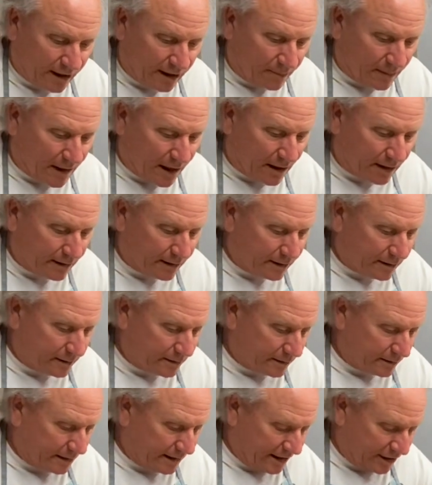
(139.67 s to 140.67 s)
about
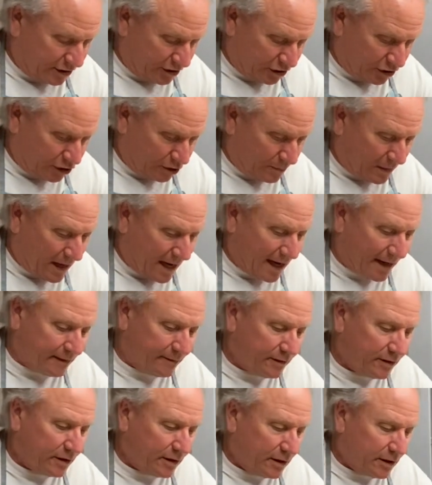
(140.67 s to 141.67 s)
isn't too bad.
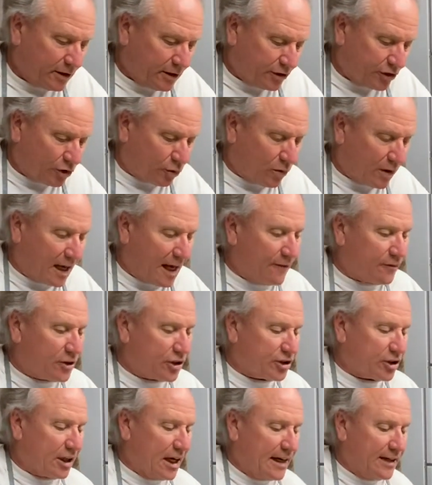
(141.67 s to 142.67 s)
So what I've
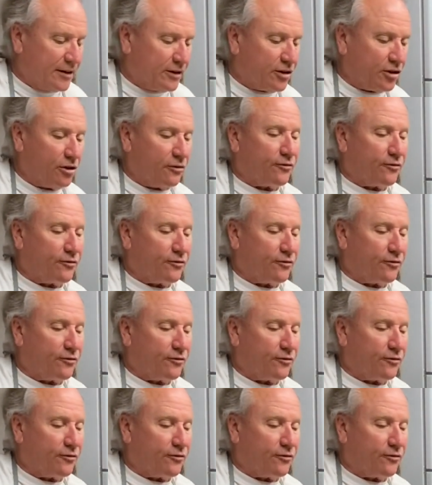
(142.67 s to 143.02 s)
decided to do,